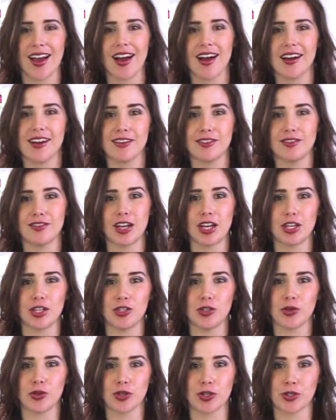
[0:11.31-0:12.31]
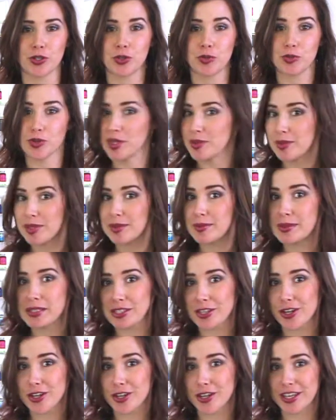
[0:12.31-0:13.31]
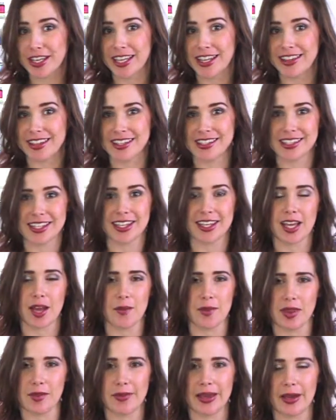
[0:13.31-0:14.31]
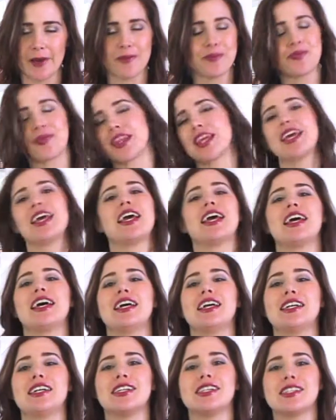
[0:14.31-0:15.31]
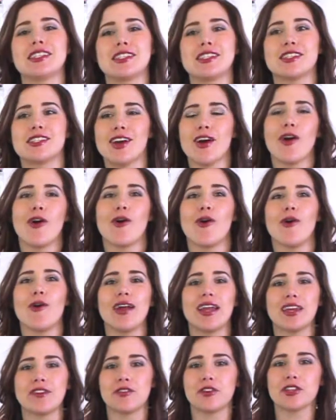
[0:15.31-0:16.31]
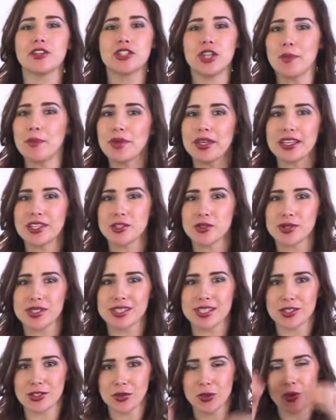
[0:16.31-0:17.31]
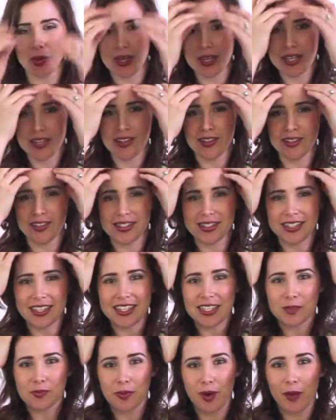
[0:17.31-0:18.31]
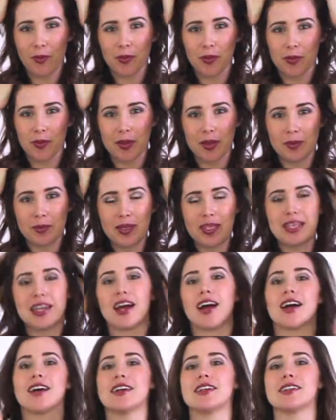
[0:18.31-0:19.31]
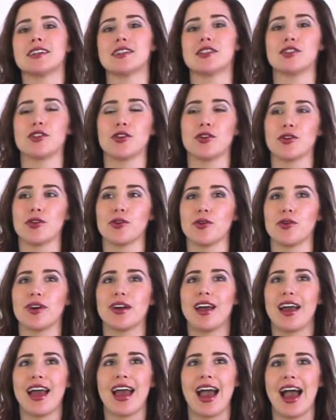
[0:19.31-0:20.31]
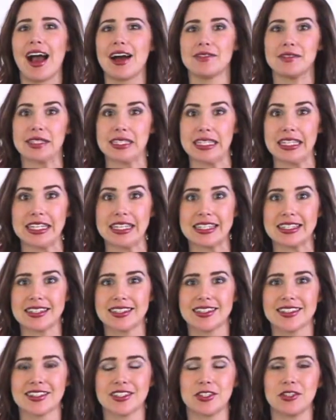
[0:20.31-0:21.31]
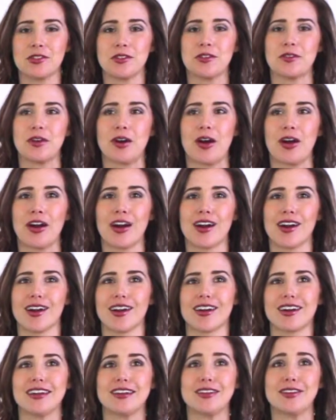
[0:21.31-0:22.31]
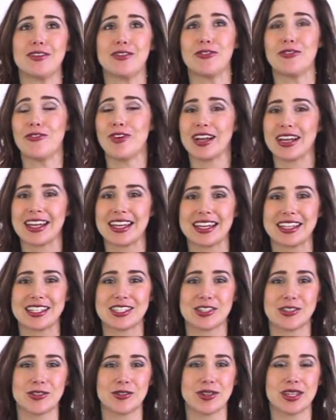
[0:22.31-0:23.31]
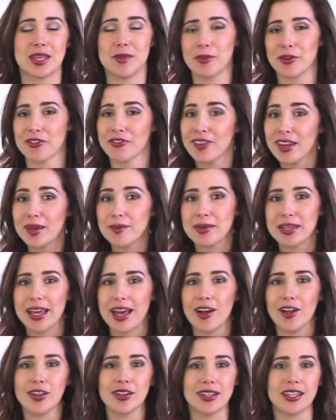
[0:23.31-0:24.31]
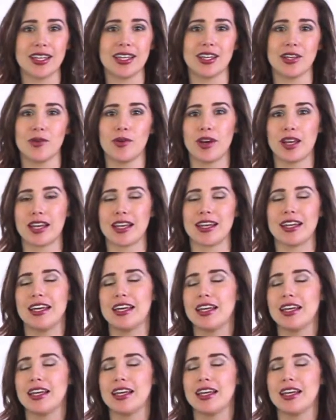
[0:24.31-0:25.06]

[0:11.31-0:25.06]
of your new premium starter kit that's going to come in the mail. So if you're jumping into essential oils, it's probably because you have a need. You are wanting to keep your family healthy, you want to